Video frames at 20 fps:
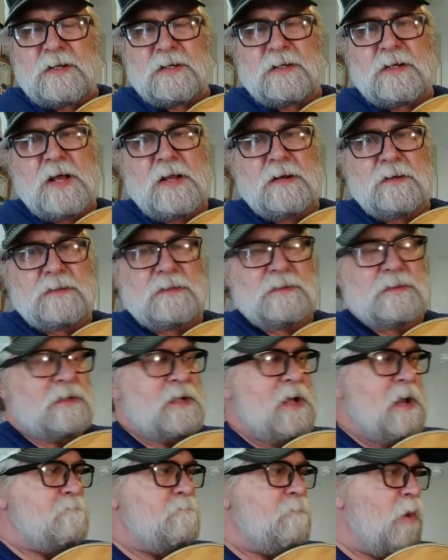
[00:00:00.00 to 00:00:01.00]
of got
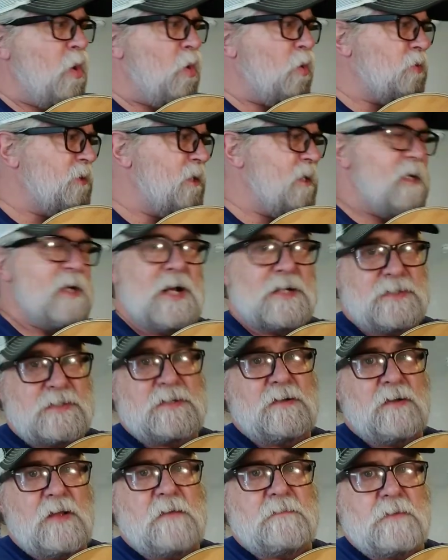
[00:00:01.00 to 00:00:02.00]
moldy. I
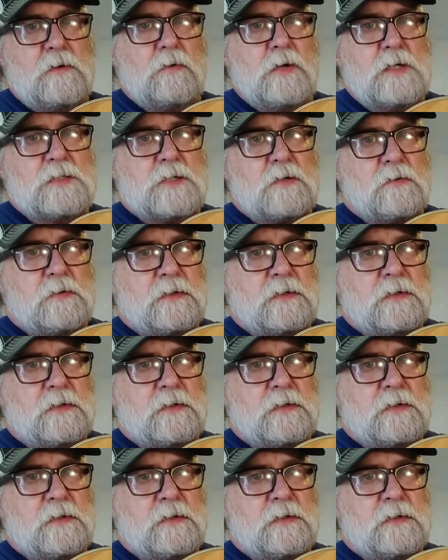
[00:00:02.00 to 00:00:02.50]
still have the original